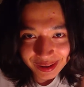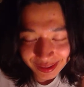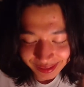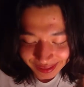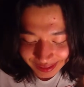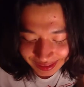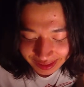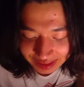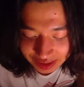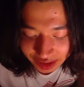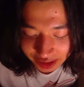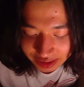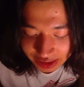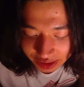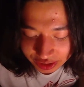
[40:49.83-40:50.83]
And it
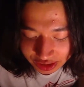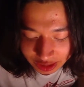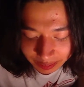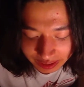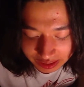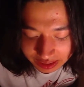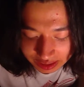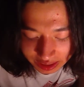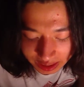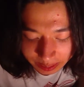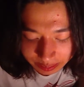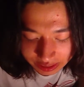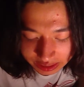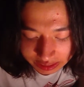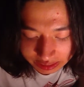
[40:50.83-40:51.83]
turns out just to be in the
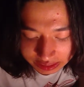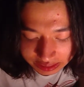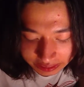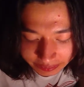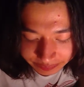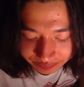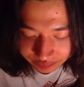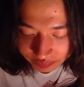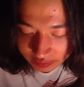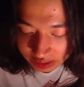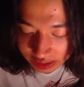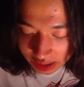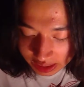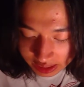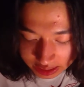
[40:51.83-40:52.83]
tub. Oh dear.
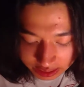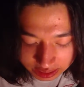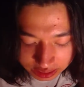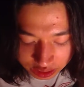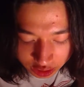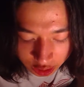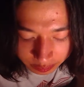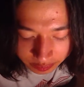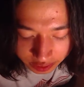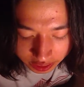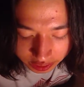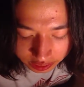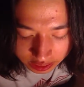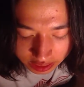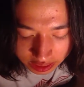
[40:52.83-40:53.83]
Yeah, this is top
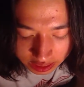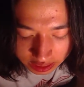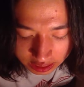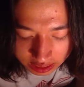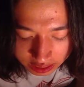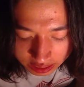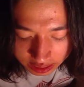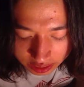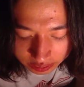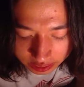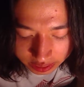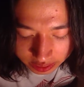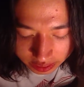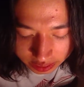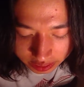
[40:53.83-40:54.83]
coat. Here we
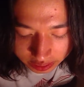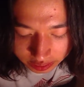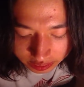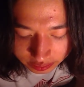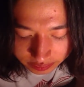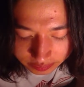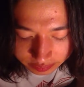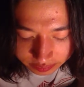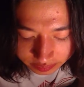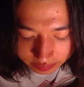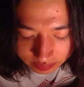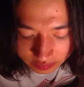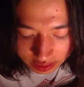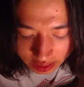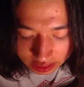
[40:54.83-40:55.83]
go.
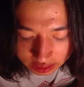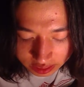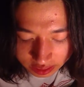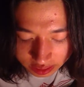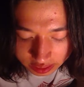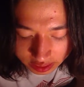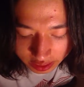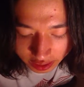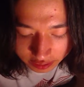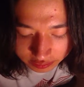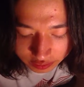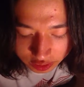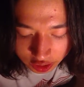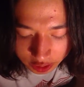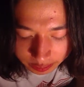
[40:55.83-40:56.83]
Adding the other layer
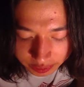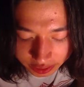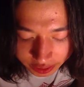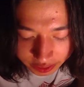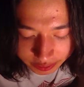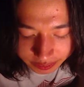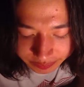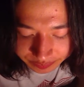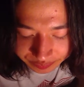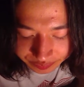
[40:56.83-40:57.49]
of top coat.